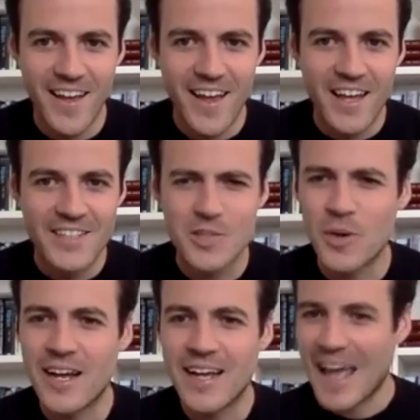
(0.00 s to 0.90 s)
She's
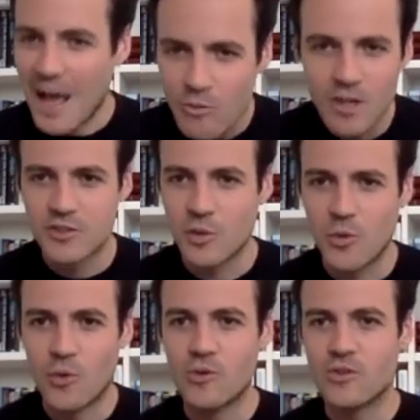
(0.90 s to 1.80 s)
won countless
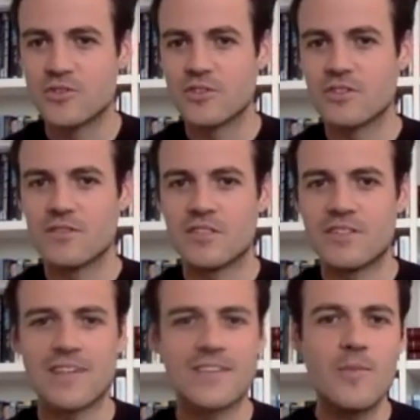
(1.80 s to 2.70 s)
awards.
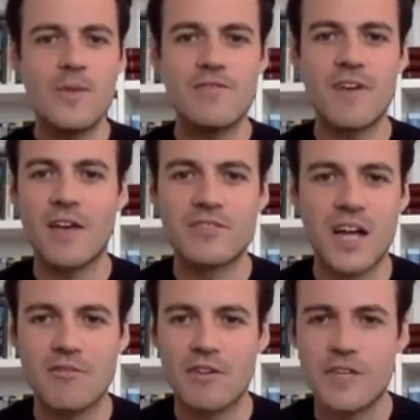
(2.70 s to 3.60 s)
She's had so many five
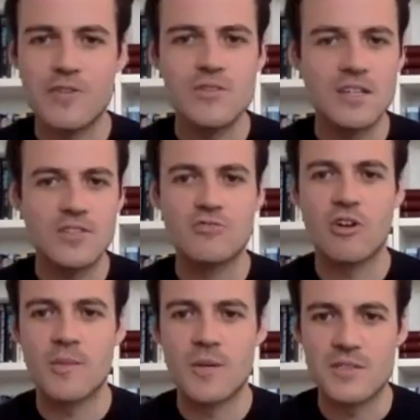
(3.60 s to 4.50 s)
star reviews that
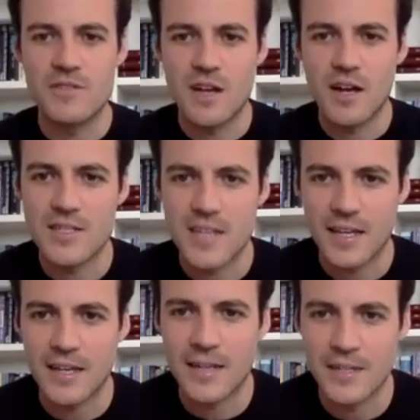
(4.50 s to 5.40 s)
astronomers have started
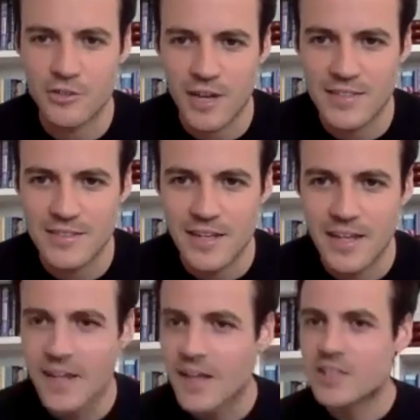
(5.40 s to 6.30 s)
taking an interest.
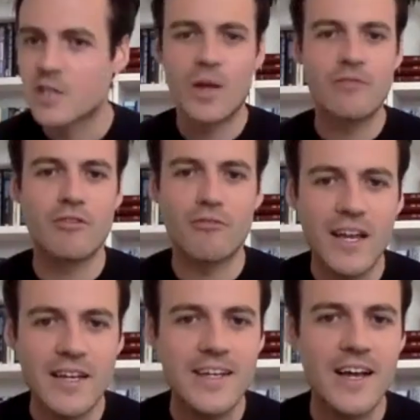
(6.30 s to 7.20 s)
She's written for
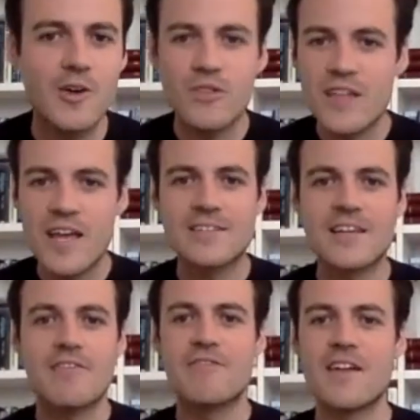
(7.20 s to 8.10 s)
radio,
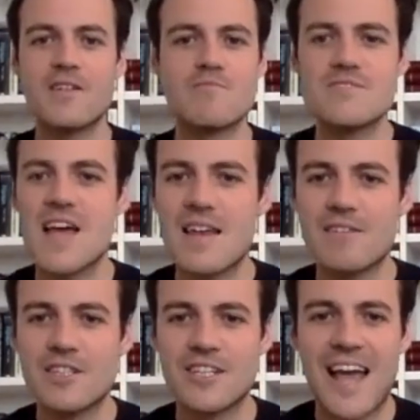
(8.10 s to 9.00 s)
theatre, film,
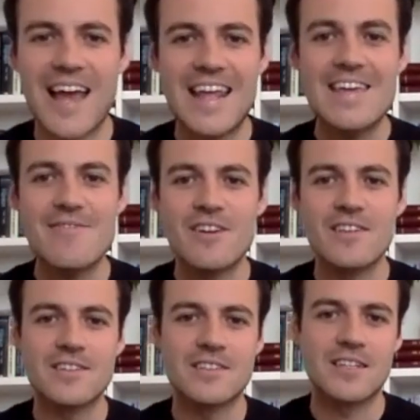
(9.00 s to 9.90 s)
television, and even
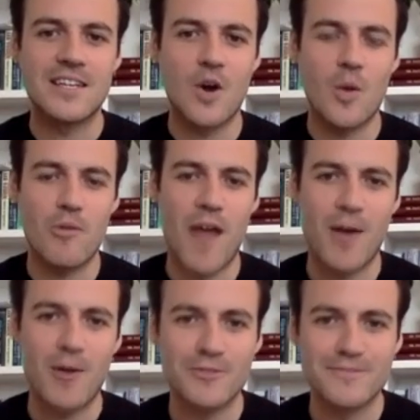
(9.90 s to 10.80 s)
the Sydney Opera
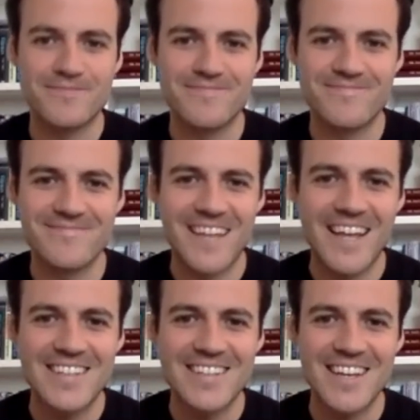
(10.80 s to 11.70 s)
House
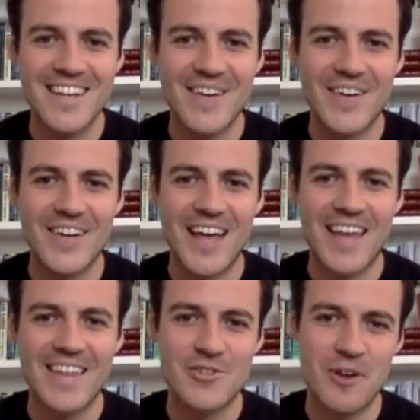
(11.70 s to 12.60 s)
let's take a look
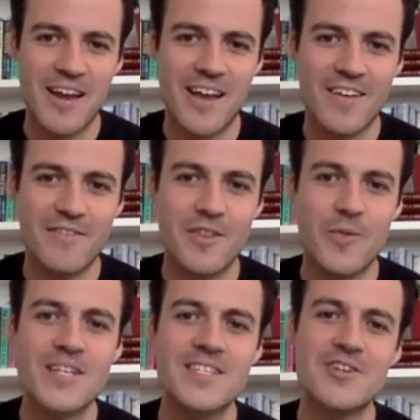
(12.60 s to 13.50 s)
at the trailer for the
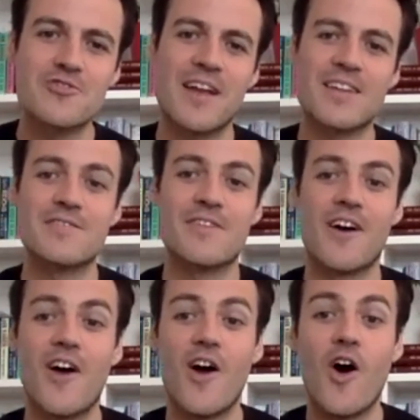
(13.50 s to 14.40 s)
West End
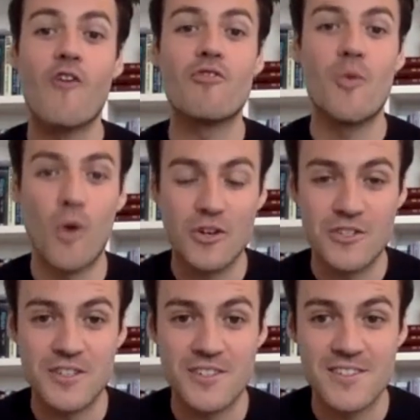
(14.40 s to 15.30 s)
transfer of the
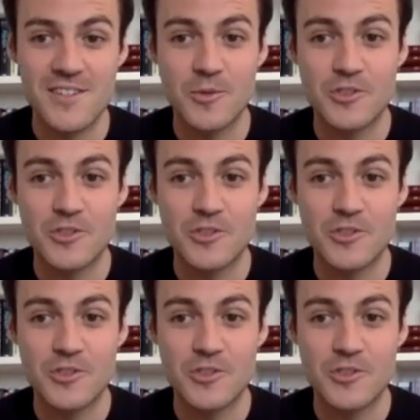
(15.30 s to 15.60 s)
Watsons that was